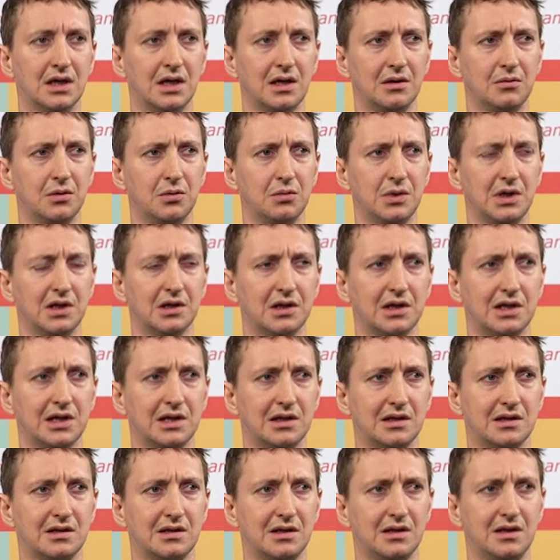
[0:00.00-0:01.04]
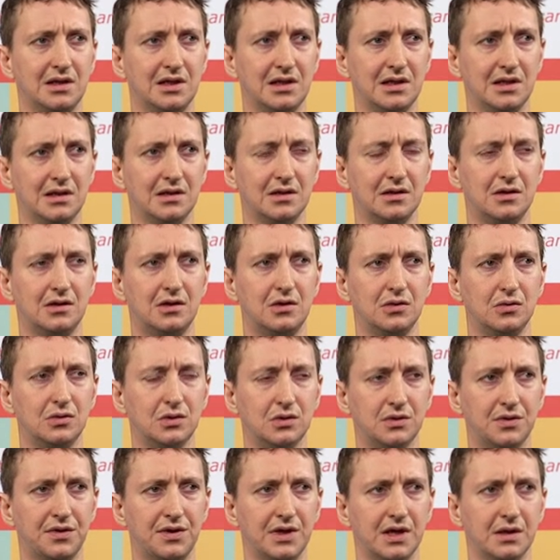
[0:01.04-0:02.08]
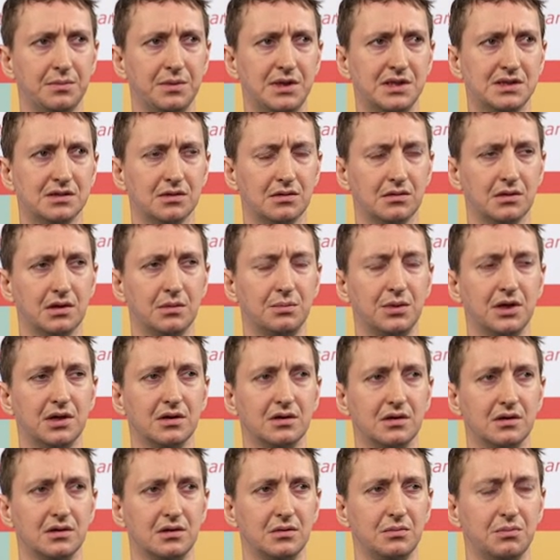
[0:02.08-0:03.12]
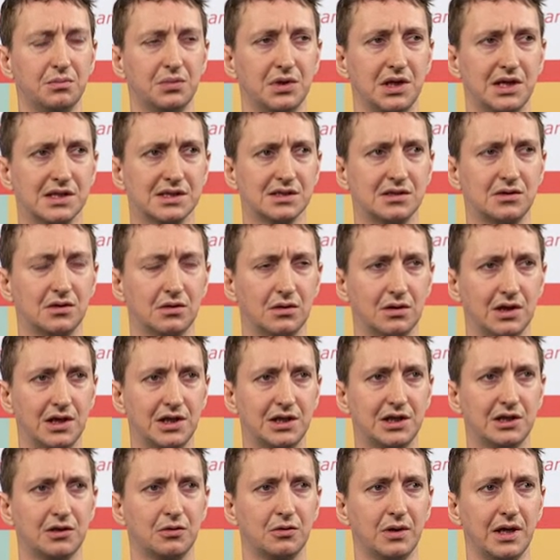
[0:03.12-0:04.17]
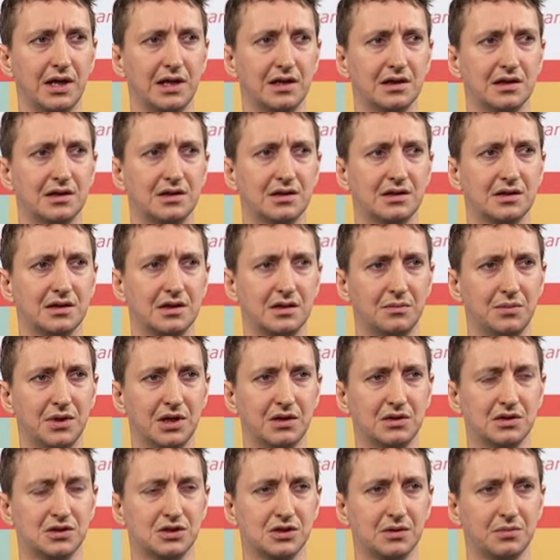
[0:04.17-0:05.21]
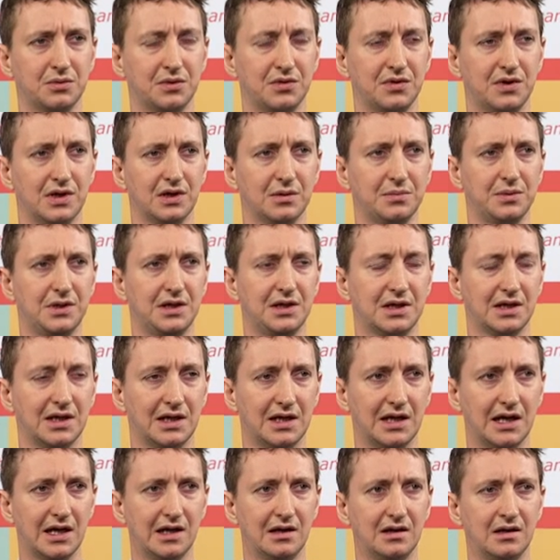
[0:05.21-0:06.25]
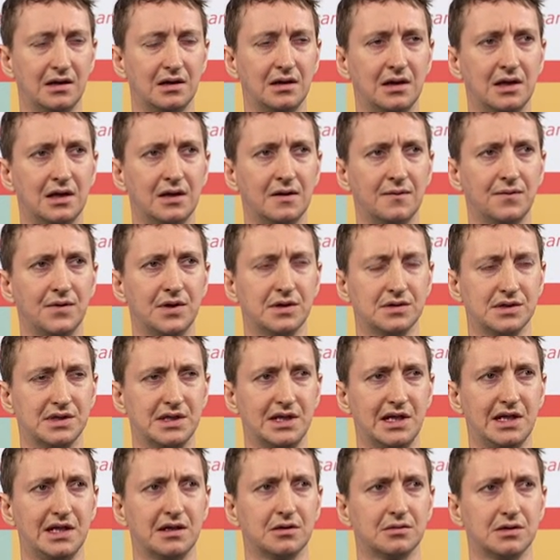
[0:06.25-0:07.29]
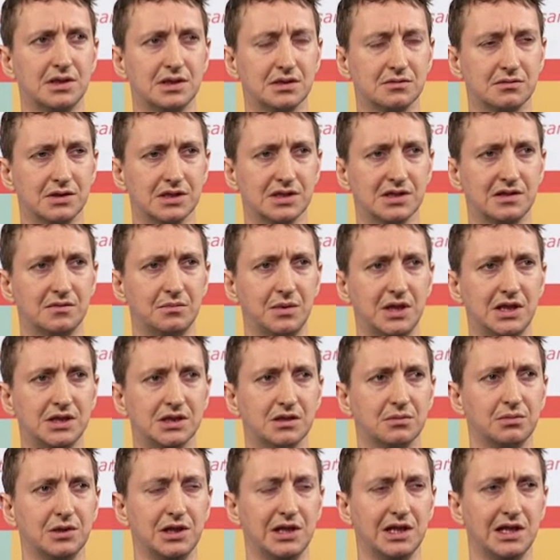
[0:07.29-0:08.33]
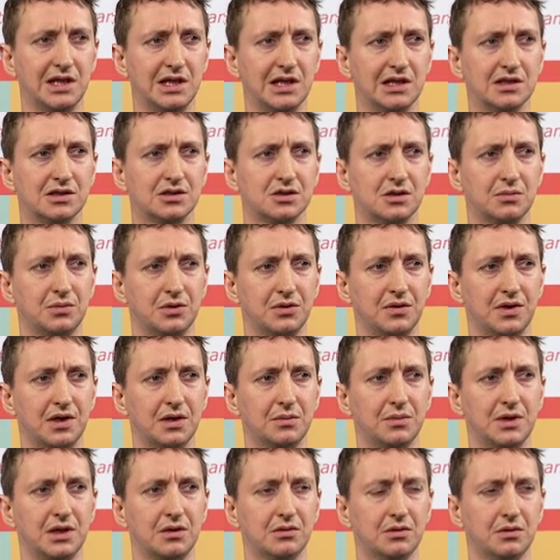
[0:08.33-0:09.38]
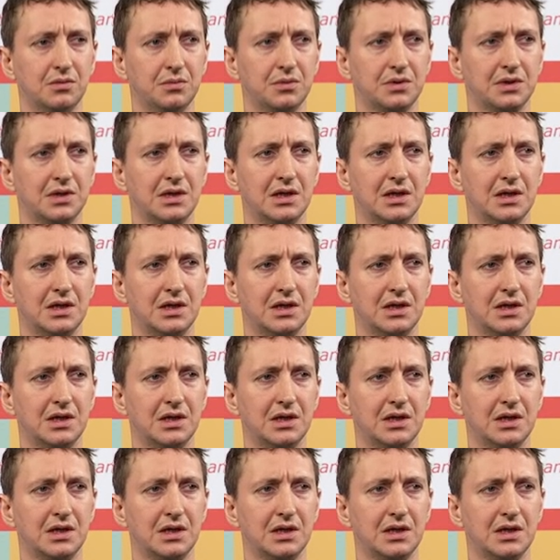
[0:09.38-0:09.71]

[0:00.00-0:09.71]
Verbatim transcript: When we look at the dual therapy, so clopidogrel plus an oral anticoagulant compared to triple therapy, again, there's an increased risk of major bleeding in the triple therapy group.